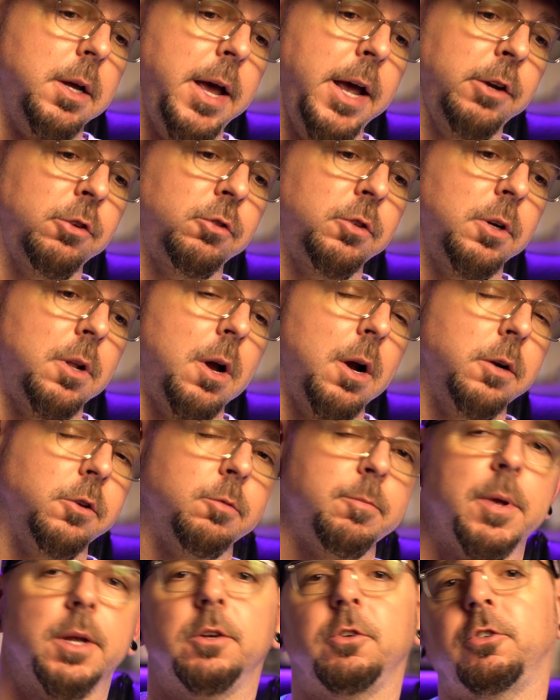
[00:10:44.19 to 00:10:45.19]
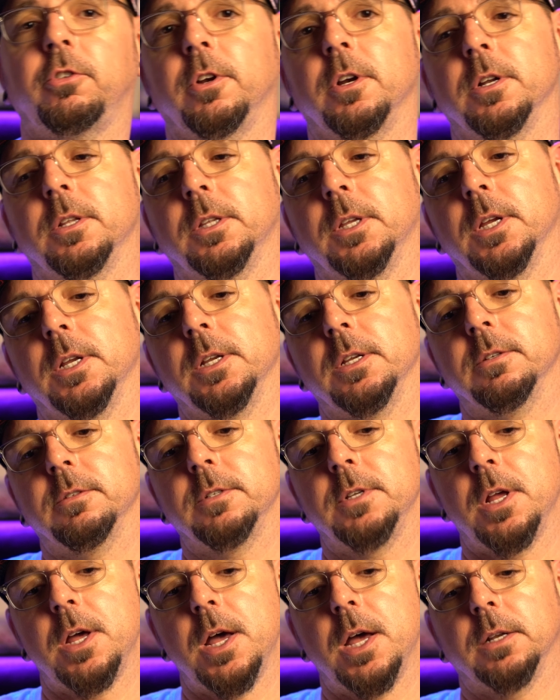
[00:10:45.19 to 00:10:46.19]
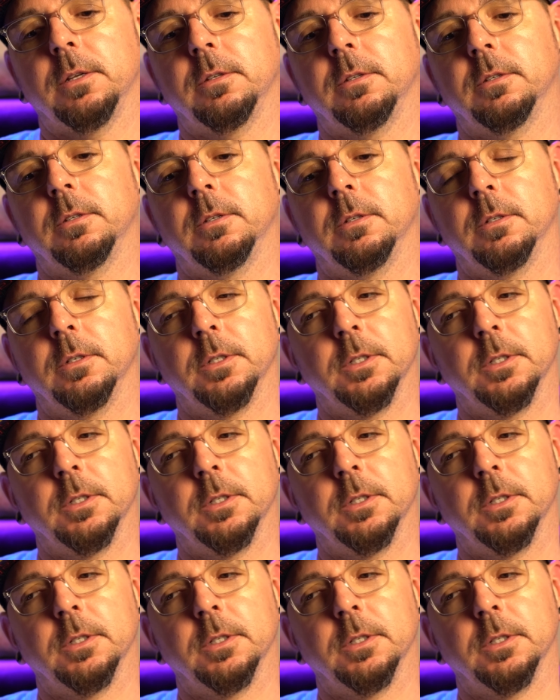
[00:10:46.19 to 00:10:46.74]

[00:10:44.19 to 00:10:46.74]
extra large men's shirt that is not